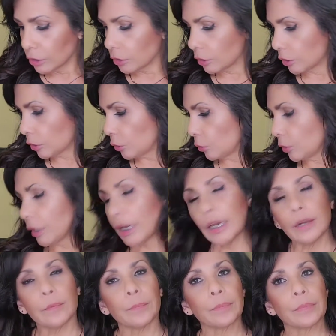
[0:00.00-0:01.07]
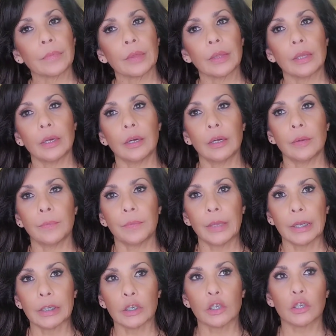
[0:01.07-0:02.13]
so yeah um,
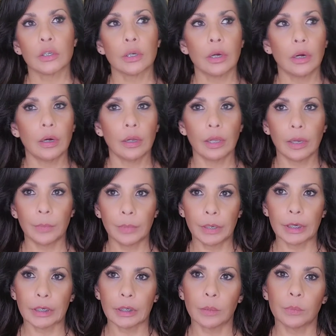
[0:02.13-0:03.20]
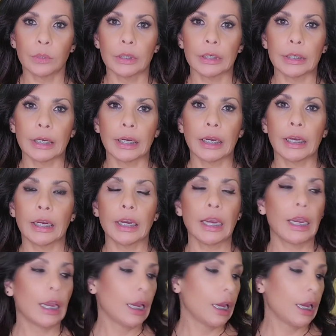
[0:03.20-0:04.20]
that's all I picked up today